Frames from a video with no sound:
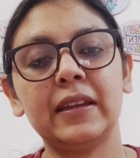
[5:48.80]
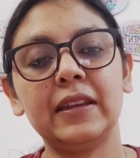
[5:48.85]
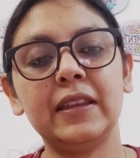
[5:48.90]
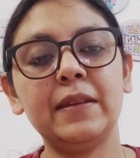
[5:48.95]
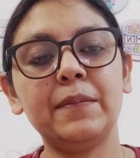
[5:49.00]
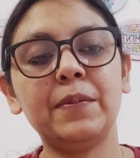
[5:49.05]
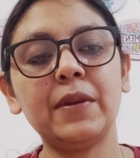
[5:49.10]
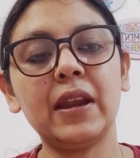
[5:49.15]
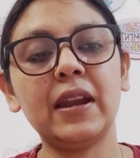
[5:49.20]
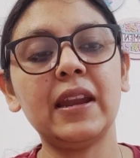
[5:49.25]

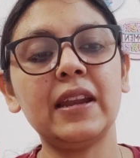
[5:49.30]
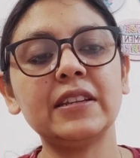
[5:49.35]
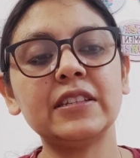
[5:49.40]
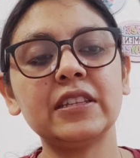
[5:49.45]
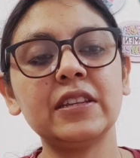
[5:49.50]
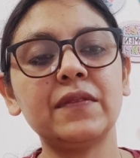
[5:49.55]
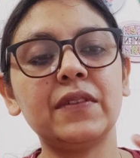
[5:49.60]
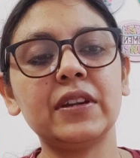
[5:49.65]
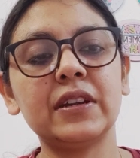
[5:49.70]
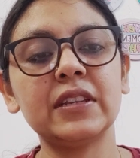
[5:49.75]
Libra, let's
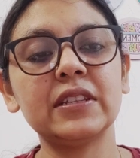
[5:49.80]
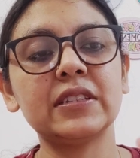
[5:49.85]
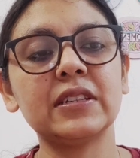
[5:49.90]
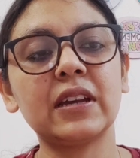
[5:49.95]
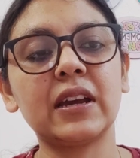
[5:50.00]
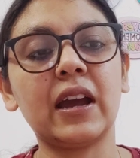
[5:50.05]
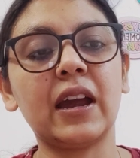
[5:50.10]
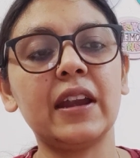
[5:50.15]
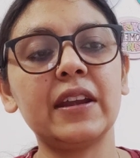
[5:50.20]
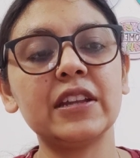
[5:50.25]
see what is the
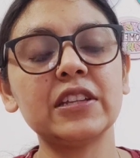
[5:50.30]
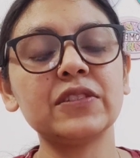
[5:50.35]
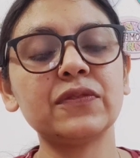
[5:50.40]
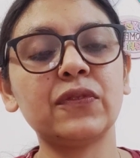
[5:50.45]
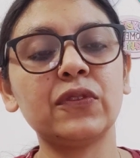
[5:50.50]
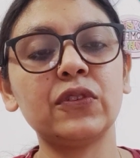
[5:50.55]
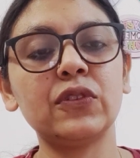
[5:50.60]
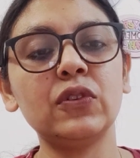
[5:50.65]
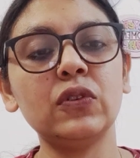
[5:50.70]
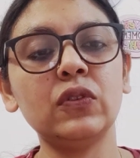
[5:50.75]
guidance
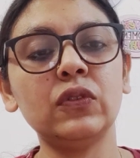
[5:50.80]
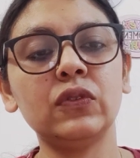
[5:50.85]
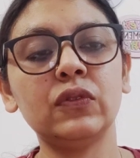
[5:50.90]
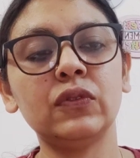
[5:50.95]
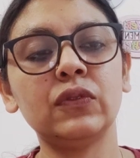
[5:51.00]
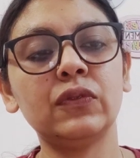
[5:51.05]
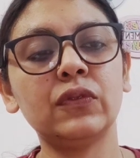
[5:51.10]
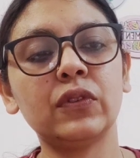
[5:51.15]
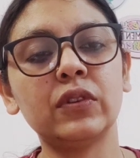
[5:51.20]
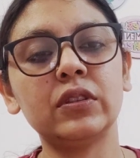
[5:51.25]
for you
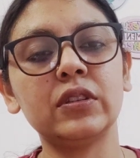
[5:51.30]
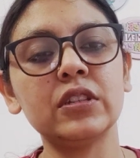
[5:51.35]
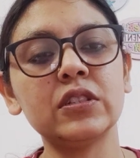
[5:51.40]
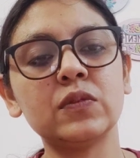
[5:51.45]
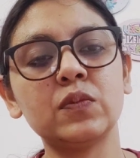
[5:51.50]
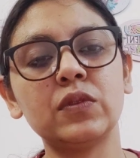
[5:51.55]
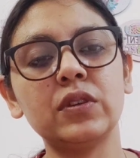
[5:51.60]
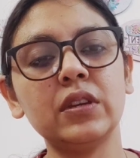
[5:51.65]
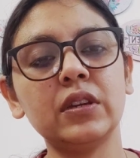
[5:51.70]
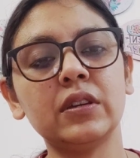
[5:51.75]
for
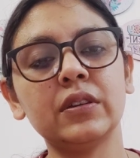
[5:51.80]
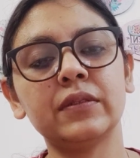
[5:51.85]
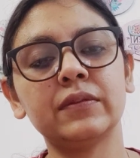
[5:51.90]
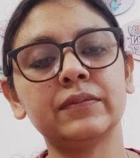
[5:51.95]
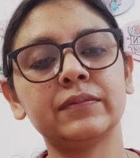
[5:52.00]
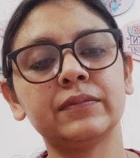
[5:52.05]
this week.